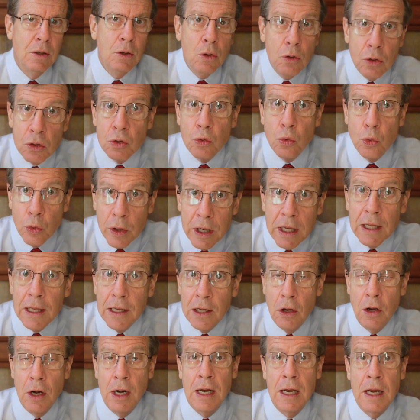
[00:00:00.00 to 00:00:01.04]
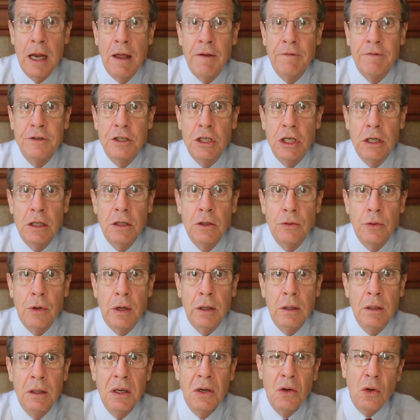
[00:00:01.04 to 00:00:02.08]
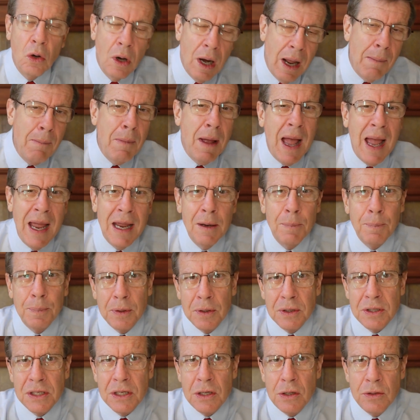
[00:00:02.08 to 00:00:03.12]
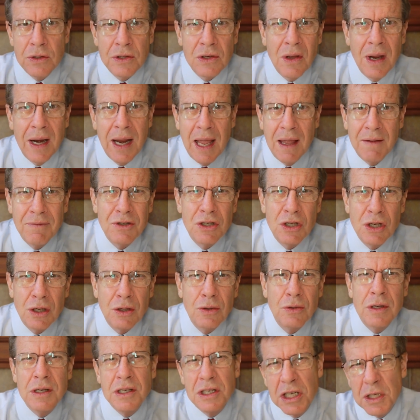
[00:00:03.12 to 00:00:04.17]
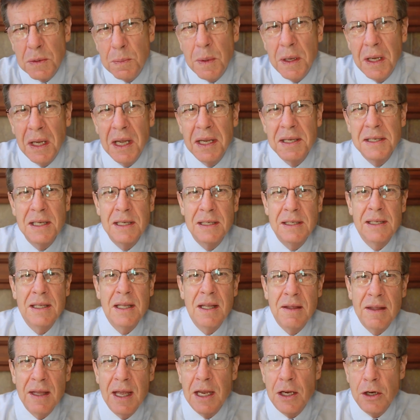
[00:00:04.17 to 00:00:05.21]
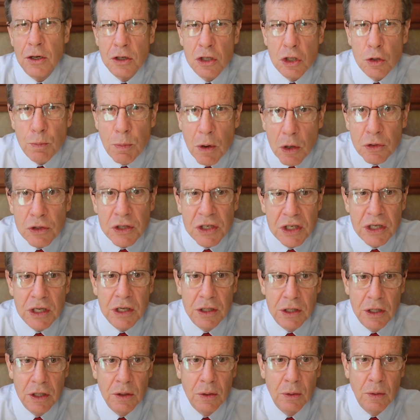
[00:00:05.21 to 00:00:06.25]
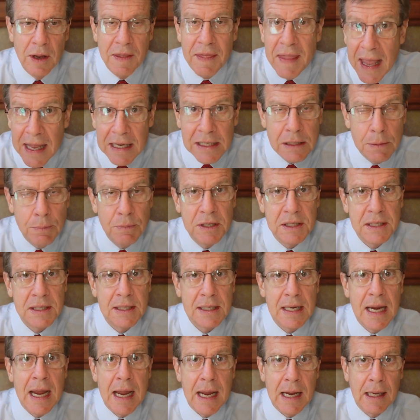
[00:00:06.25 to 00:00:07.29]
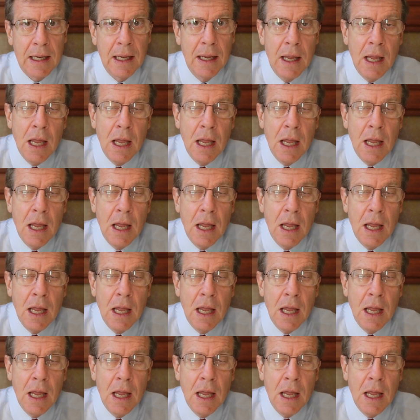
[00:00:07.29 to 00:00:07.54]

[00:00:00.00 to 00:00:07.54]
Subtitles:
who's really going to love children? Or am I a person who's going to have children just because it's the thing you're supposed to do? And that's a mistake.